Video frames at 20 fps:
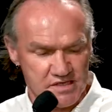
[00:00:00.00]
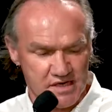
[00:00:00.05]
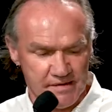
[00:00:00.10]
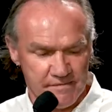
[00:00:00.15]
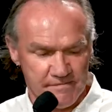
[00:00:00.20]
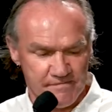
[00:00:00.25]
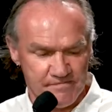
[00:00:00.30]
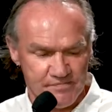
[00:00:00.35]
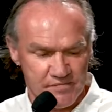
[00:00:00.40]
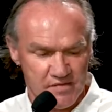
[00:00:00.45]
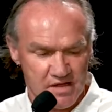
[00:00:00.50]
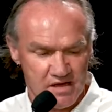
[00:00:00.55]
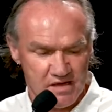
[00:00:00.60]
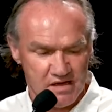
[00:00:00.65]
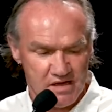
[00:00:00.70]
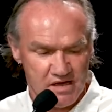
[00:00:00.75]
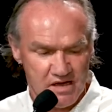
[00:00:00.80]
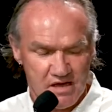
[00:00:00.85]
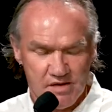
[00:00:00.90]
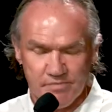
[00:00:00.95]
Um,
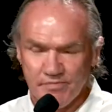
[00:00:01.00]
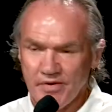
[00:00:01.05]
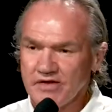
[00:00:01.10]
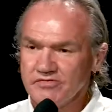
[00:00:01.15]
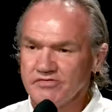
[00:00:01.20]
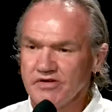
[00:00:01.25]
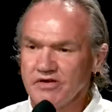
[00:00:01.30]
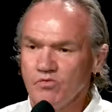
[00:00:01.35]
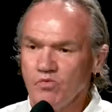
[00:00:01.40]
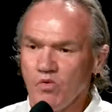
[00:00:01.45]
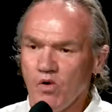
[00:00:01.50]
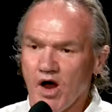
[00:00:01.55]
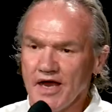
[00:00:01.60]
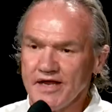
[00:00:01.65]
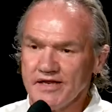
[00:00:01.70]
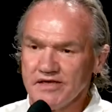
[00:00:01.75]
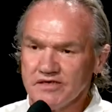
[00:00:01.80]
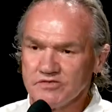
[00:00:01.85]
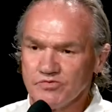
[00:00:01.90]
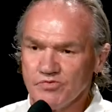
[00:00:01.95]
Patrick
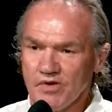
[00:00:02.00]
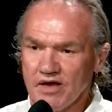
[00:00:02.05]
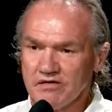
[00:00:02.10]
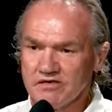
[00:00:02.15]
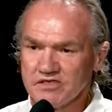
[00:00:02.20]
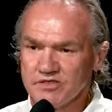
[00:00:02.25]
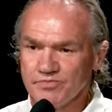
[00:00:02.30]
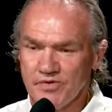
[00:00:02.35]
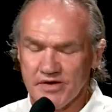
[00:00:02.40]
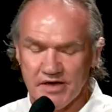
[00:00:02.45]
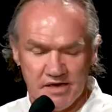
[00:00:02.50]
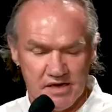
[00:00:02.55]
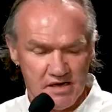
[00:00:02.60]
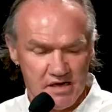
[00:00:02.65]
White, as well as being